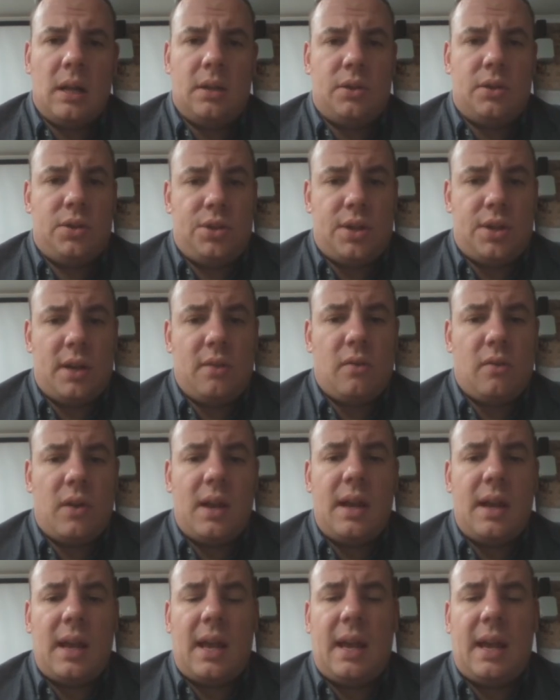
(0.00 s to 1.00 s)
Generally,
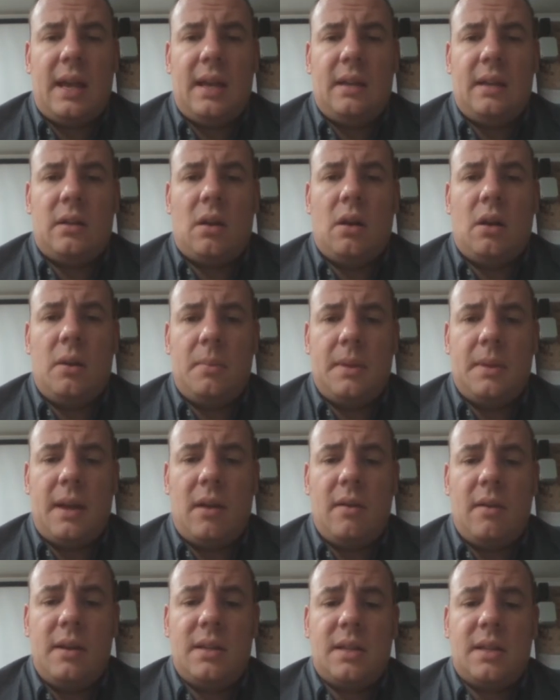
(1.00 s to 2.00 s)
in urban
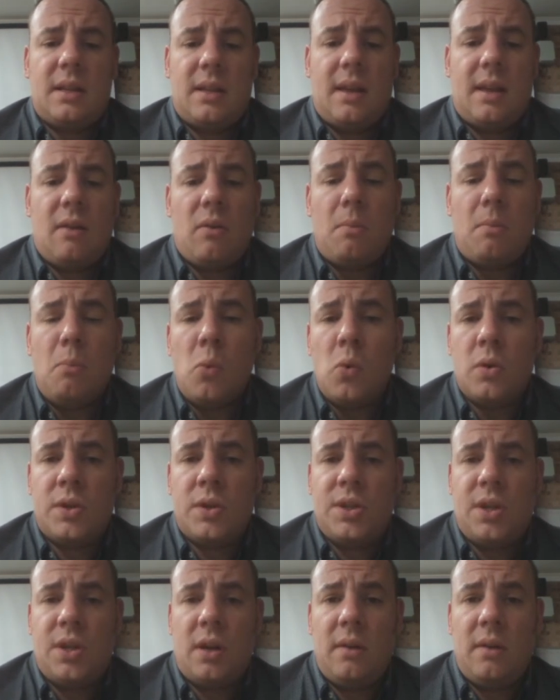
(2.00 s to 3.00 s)
areas, there are more
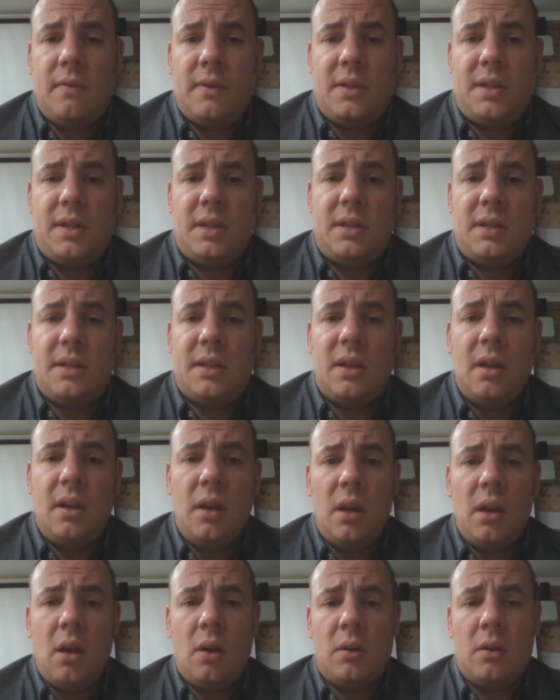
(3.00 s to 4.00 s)
services.
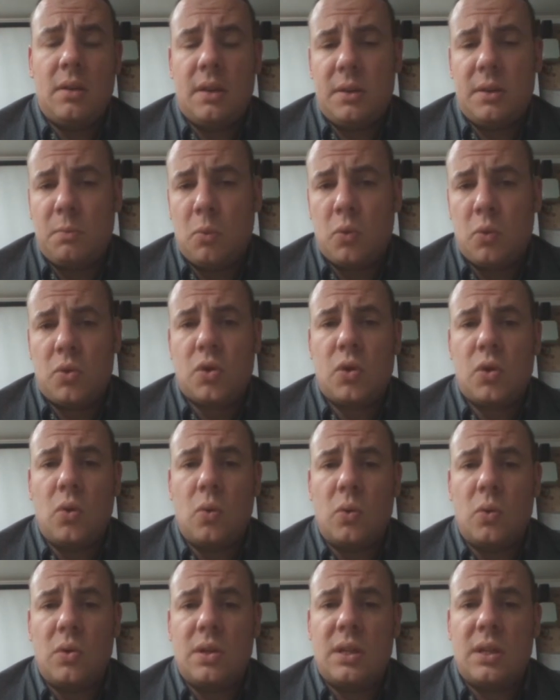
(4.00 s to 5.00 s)
There's more
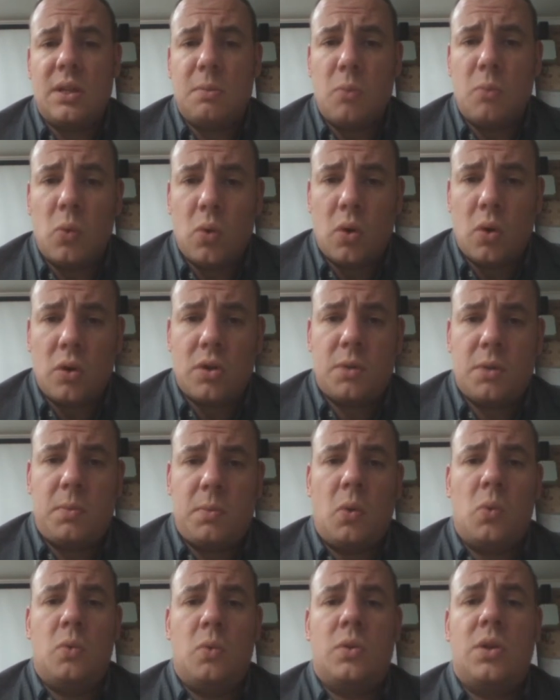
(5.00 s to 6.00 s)
schools, there's more
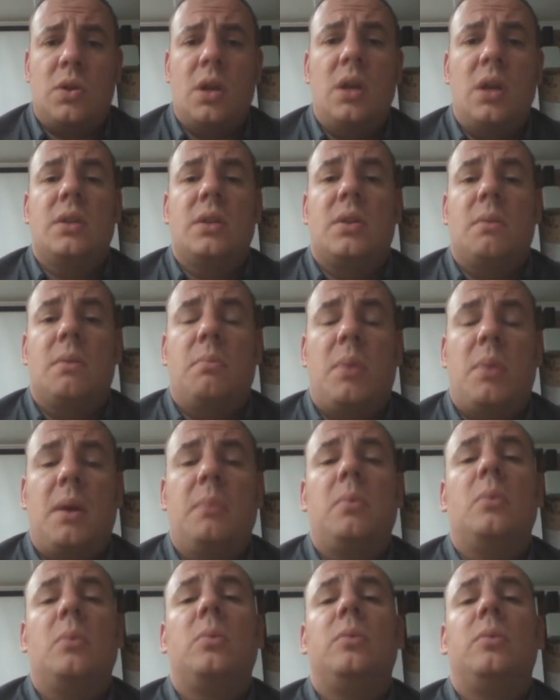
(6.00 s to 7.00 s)
hospitals, so
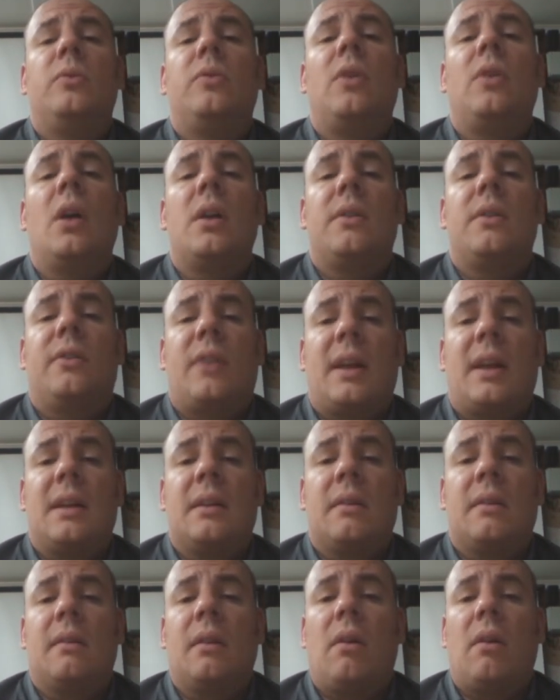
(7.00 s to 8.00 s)
people's standard
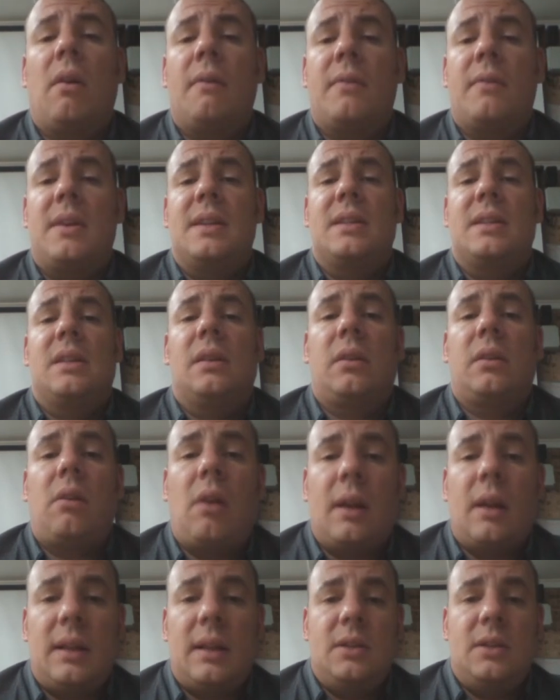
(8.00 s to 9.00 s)
of life is
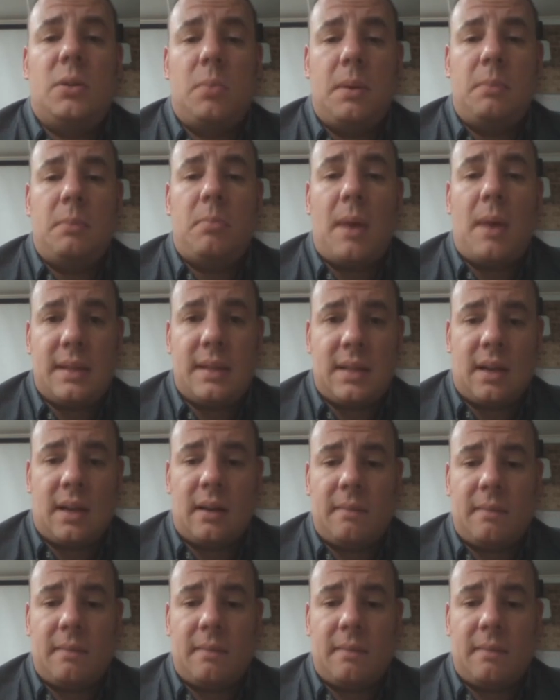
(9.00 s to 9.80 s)
likely to be better.